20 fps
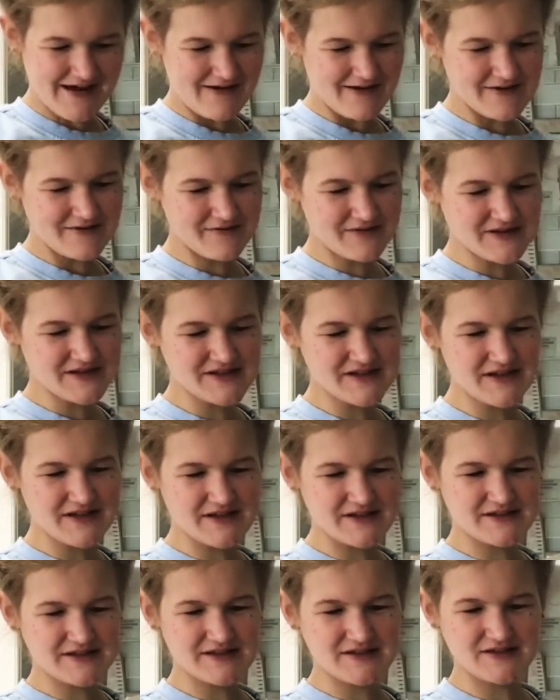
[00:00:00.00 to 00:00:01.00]
it really
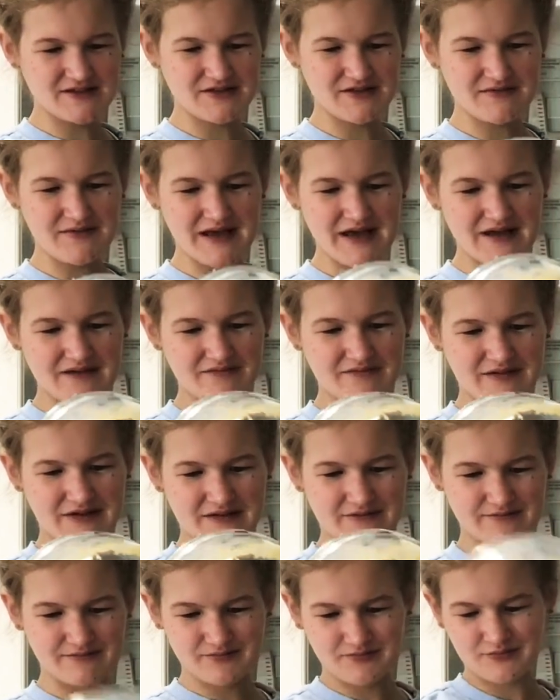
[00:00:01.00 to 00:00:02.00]
isn't too bad,
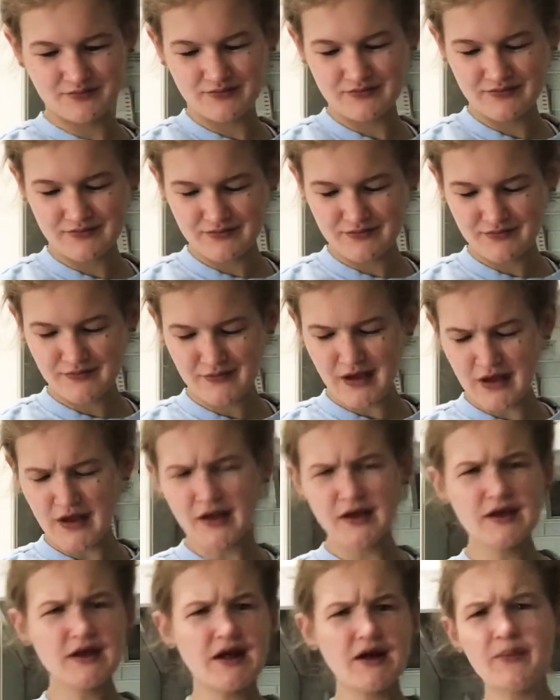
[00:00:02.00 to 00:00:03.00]
but
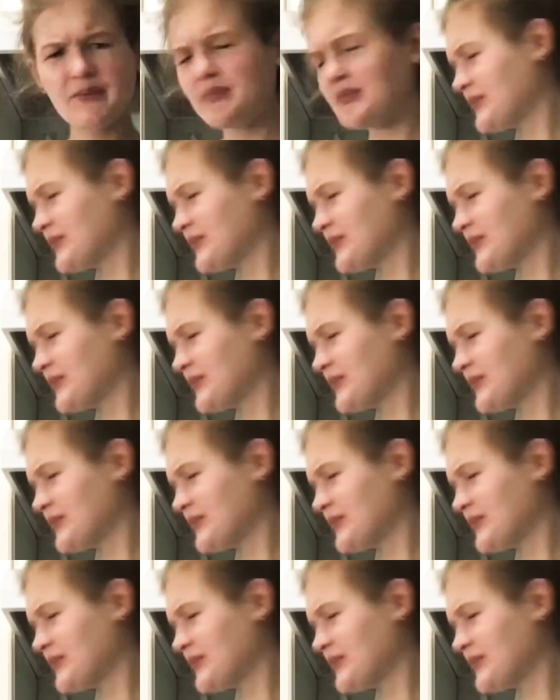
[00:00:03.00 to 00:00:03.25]
you know,